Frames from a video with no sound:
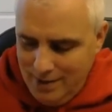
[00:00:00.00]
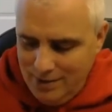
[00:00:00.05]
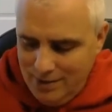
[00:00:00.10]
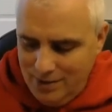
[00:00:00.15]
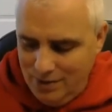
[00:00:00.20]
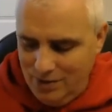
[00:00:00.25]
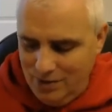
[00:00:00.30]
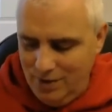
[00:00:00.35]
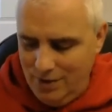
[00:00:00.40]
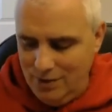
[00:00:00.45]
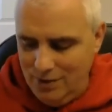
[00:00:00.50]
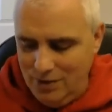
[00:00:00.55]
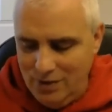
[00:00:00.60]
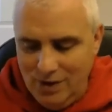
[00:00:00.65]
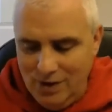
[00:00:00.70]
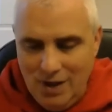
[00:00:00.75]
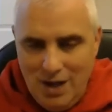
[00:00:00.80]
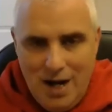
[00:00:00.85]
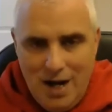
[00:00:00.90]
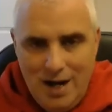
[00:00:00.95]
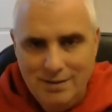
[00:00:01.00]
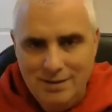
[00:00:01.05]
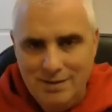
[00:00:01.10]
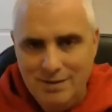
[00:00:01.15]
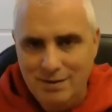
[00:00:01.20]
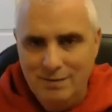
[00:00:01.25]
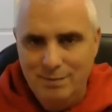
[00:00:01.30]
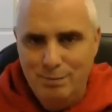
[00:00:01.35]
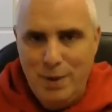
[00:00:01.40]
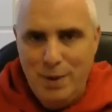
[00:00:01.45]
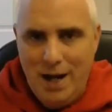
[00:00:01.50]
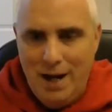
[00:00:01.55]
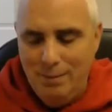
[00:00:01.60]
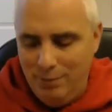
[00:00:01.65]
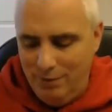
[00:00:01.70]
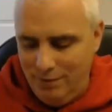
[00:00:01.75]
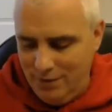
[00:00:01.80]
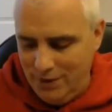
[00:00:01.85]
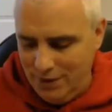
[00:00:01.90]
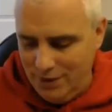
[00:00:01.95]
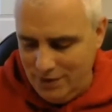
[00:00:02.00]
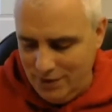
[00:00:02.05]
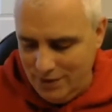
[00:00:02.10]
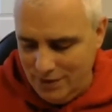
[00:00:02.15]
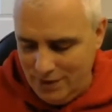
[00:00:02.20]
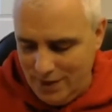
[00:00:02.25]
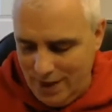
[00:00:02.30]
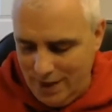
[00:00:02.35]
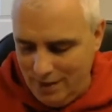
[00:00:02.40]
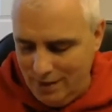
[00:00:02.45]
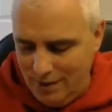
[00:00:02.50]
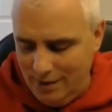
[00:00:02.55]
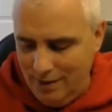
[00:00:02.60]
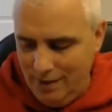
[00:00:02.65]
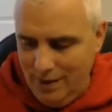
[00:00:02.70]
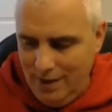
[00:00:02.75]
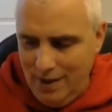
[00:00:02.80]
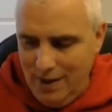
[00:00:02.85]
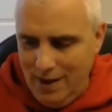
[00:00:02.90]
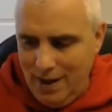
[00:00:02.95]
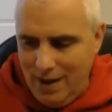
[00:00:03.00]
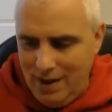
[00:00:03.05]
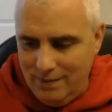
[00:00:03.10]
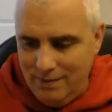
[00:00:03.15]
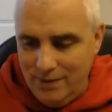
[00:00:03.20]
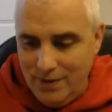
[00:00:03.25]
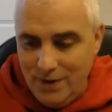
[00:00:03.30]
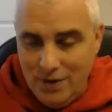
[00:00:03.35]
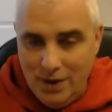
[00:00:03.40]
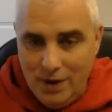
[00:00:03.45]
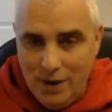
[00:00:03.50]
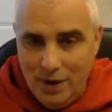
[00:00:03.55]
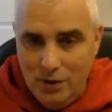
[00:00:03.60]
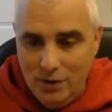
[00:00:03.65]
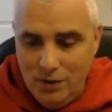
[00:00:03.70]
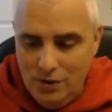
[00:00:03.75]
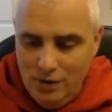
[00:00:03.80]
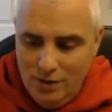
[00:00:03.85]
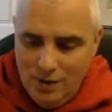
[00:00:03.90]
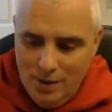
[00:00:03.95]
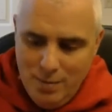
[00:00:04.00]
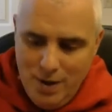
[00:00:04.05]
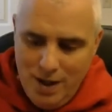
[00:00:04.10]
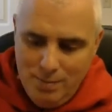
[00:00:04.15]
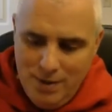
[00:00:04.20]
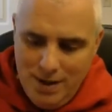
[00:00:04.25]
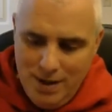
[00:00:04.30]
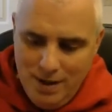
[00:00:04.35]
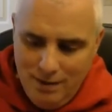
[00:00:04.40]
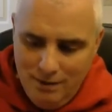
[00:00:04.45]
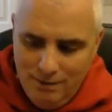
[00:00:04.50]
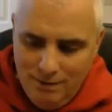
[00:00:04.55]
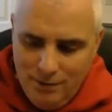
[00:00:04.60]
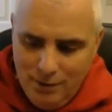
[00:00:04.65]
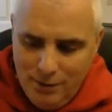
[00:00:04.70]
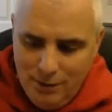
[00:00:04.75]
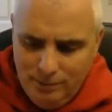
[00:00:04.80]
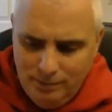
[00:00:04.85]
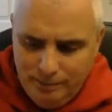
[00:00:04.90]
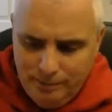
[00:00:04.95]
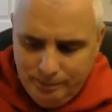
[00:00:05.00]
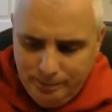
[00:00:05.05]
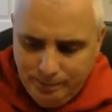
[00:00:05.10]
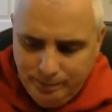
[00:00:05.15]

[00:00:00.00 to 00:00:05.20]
So, so there's lots of Bible verses there uh, for you to go to that may be helpful.